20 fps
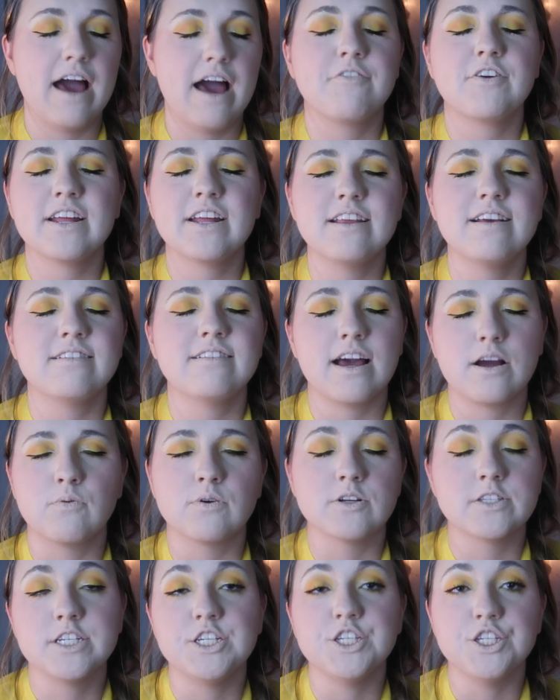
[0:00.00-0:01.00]
I forget the exact
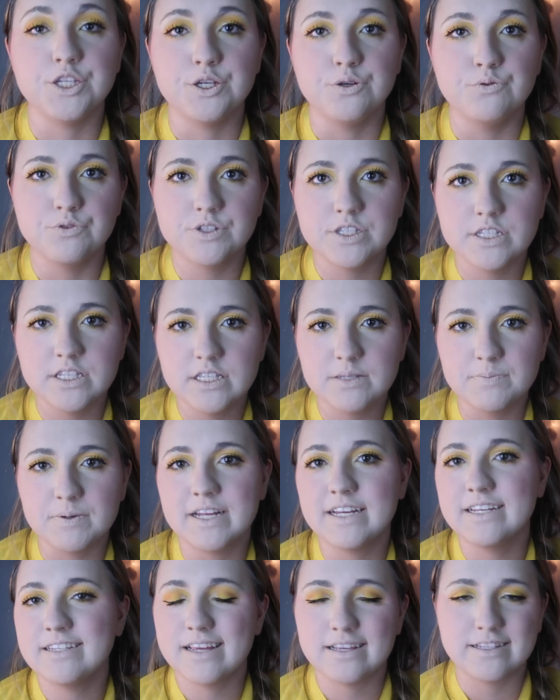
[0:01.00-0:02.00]
words he uses, but
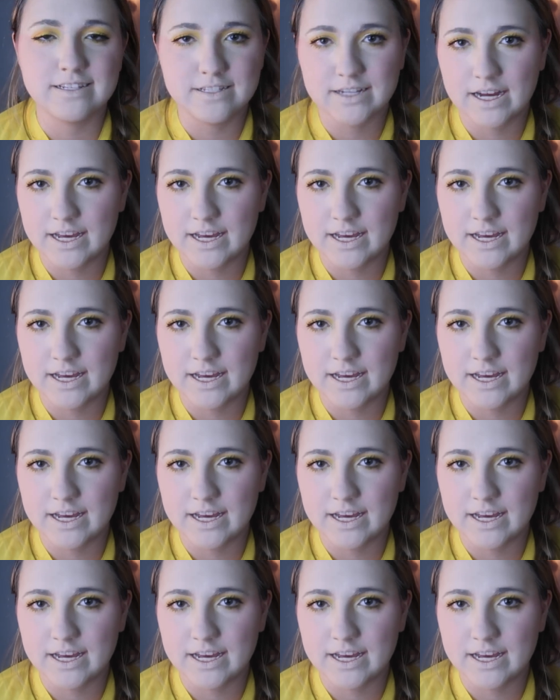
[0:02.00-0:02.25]
he says he's